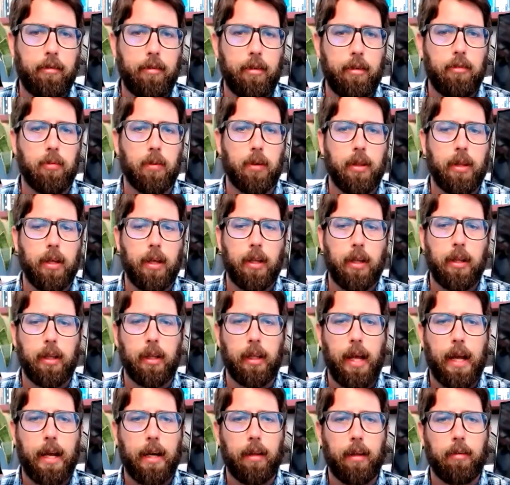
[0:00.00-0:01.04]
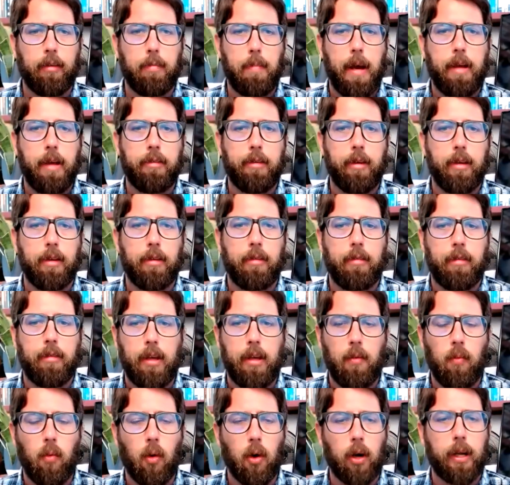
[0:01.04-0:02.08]
These were the landless peasants,
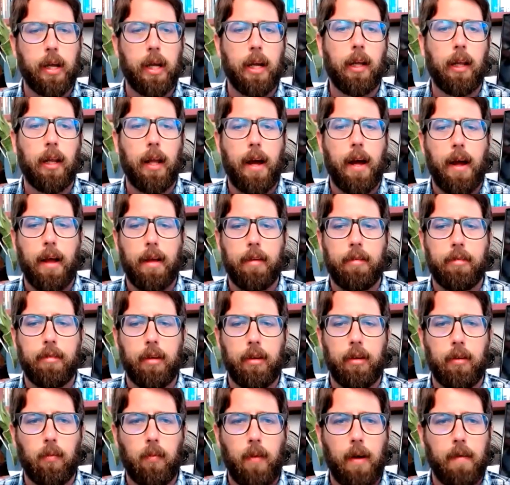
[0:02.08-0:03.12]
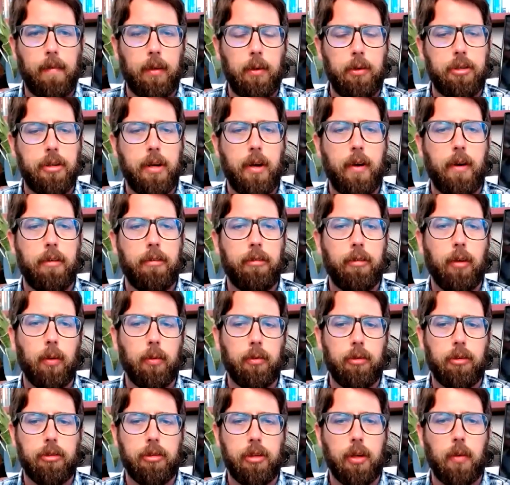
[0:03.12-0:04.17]
the working class, the revolutionary
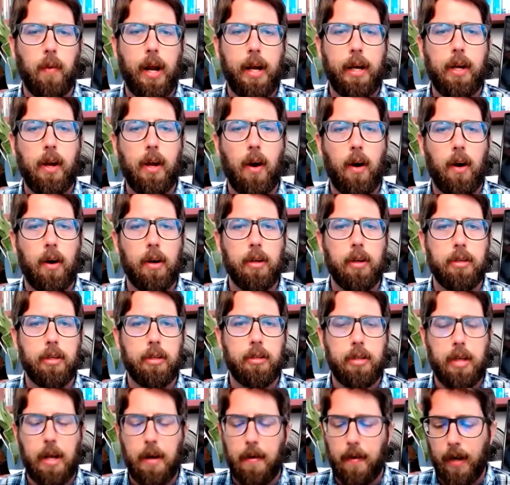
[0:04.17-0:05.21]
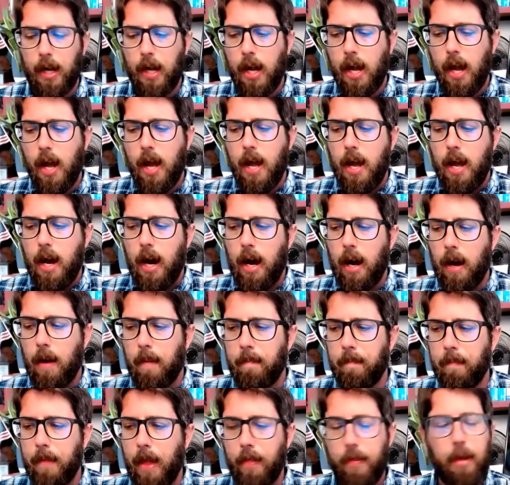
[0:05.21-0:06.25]
soldiers, the Red Guards, etc.
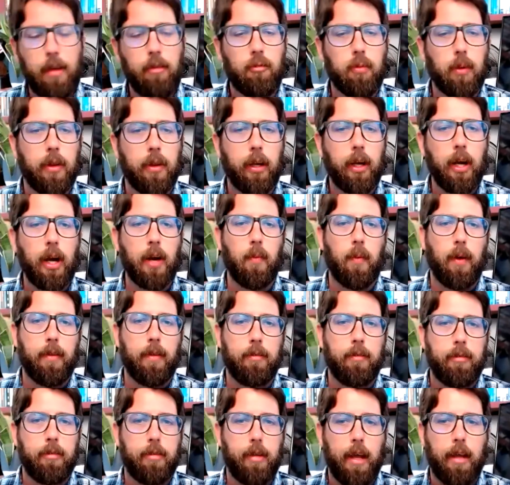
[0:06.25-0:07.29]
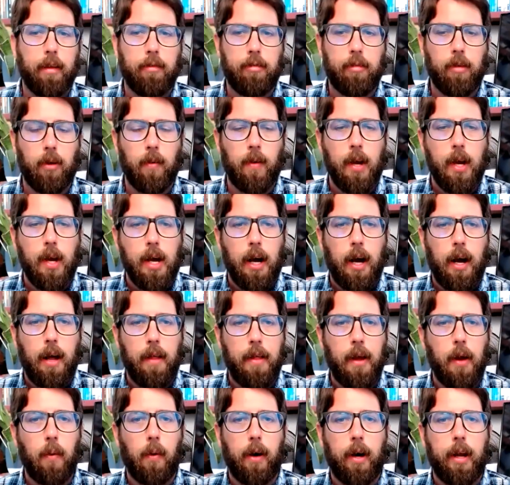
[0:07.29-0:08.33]
And these were the good ones. And so
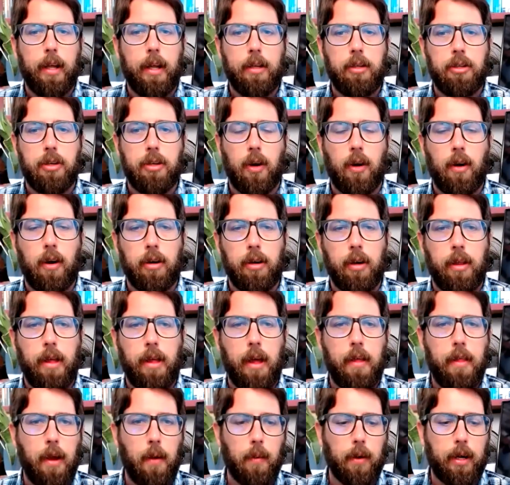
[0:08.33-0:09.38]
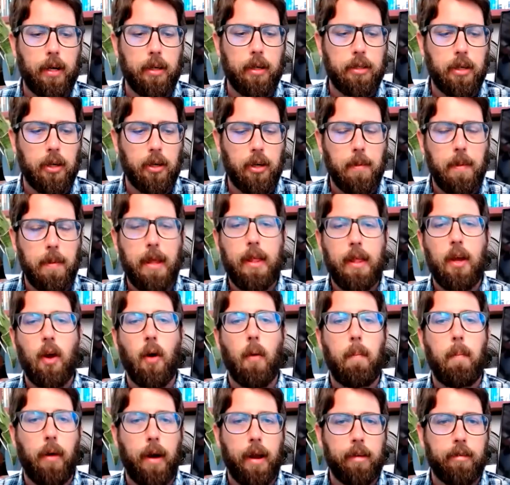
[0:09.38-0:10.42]
they were in charge. They were considered to be the
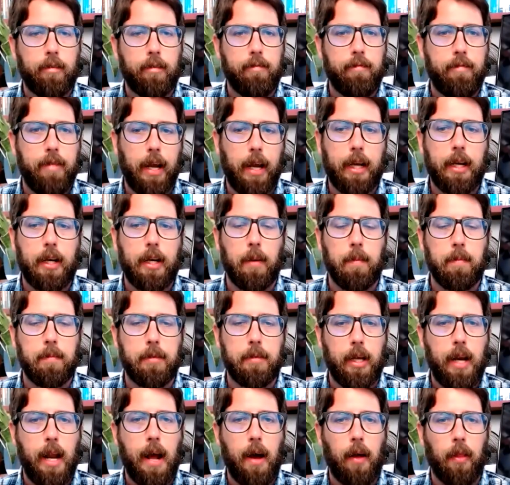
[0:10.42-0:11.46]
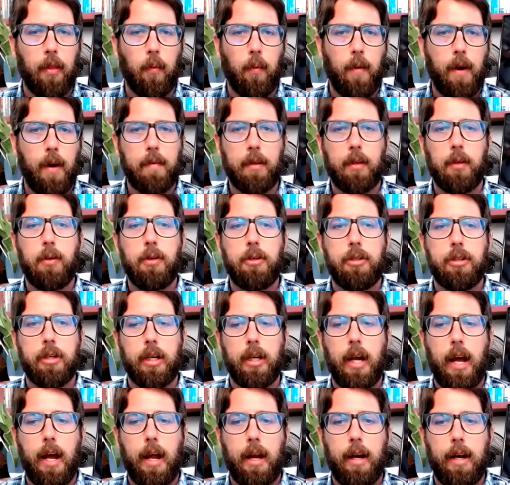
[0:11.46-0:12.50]
oppressed victims. And now the
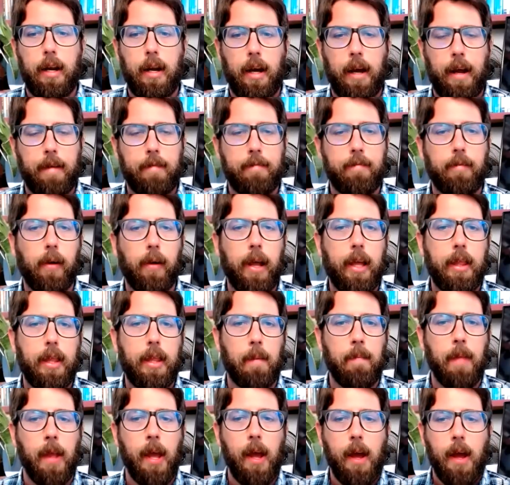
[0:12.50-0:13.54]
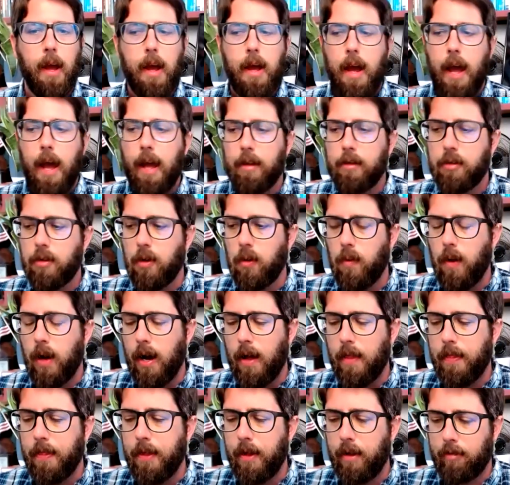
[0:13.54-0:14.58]
revolution had freed them. And so
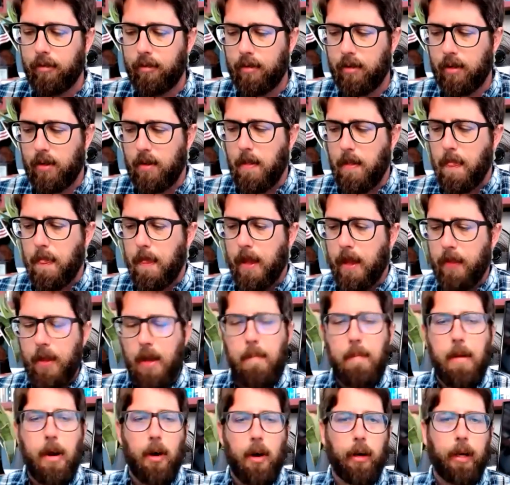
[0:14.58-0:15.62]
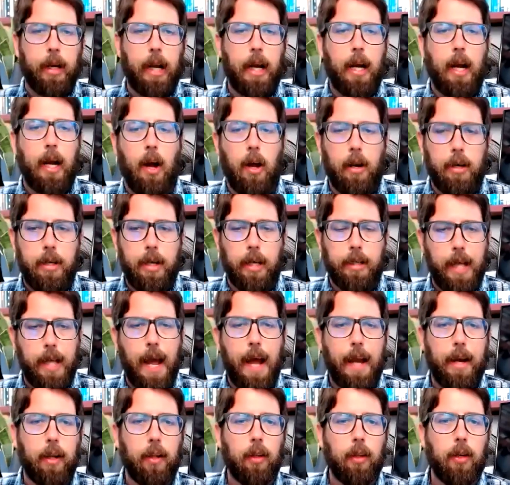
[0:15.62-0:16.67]
this, in the American context,
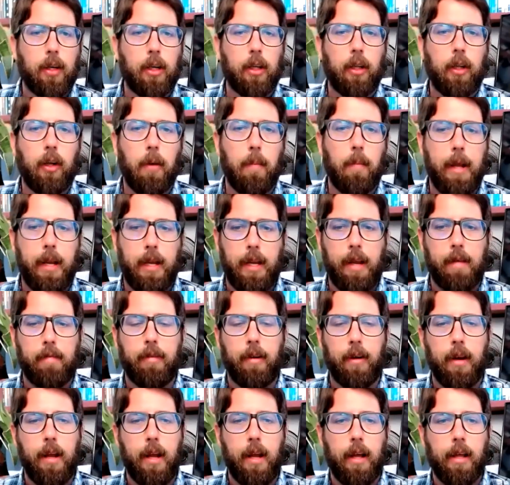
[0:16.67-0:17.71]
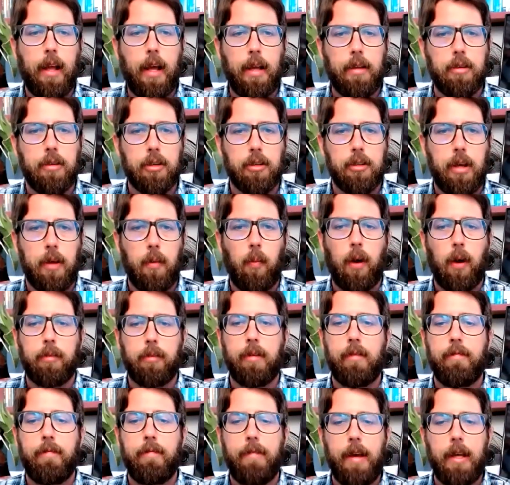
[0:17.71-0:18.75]
had to look a little bit different. It
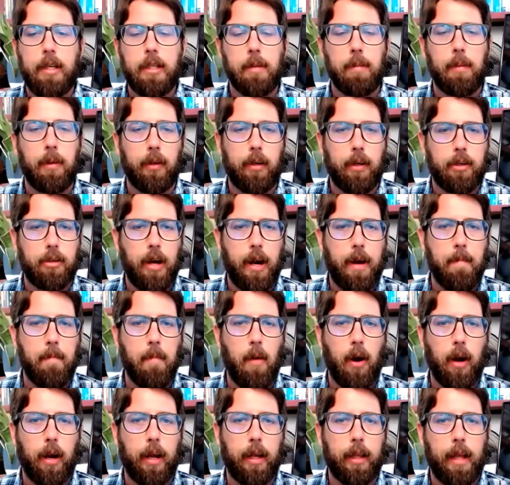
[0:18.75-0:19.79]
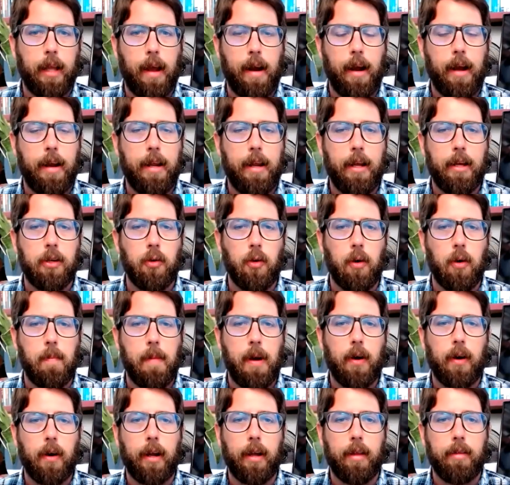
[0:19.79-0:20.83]
wasn't feasible to try to market that idea to
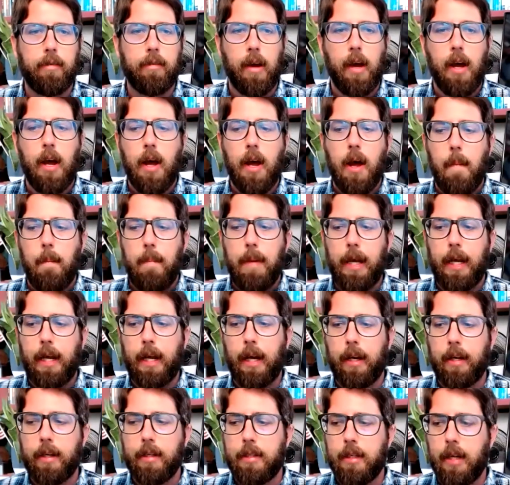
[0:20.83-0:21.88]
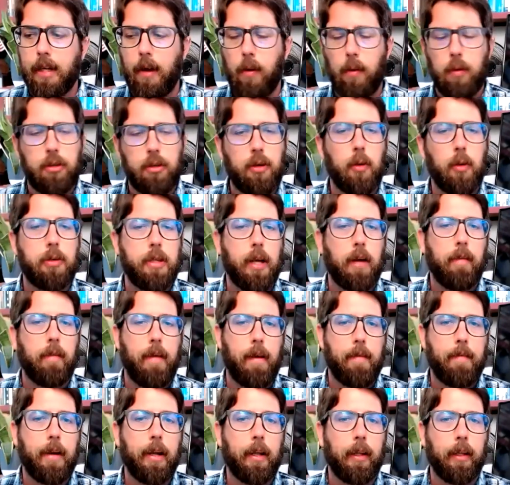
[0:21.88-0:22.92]
Americans, because it was so
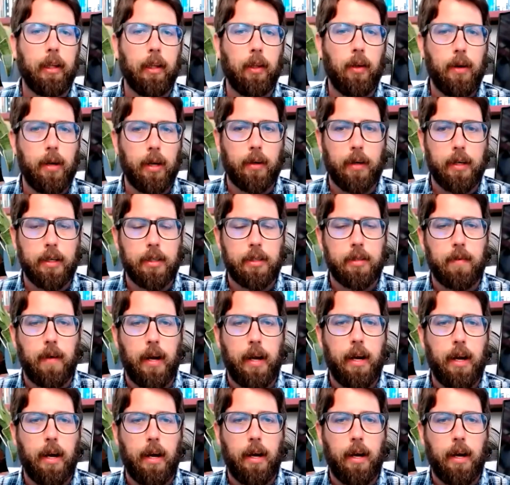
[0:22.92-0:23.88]
self-evidently ludicrous, right?